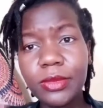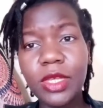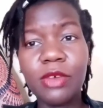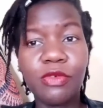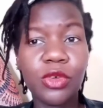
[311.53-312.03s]

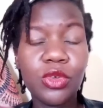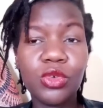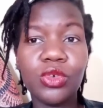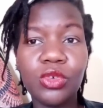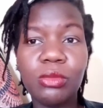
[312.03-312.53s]
for you to
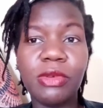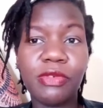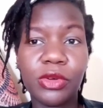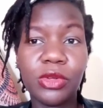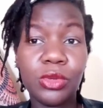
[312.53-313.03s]
do
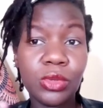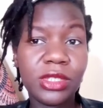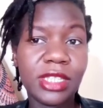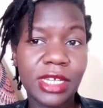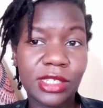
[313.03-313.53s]
before you use
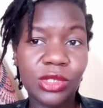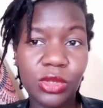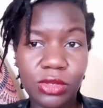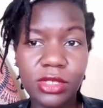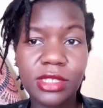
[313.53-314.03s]
their
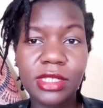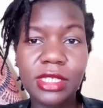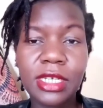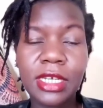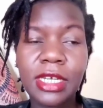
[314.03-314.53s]
songs,
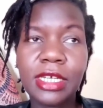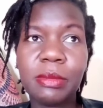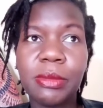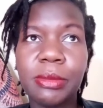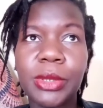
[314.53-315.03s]

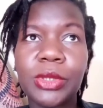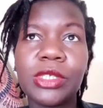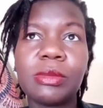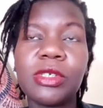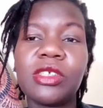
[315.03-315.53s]
because
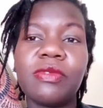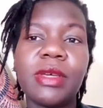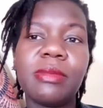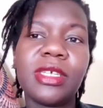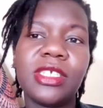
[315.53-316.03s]
most of them
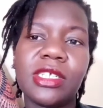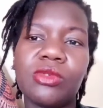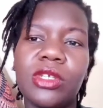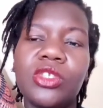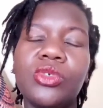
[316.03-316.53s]
they just
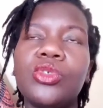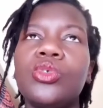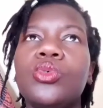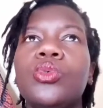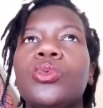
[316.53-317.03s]
want you
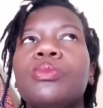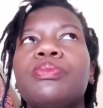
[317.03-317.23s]
to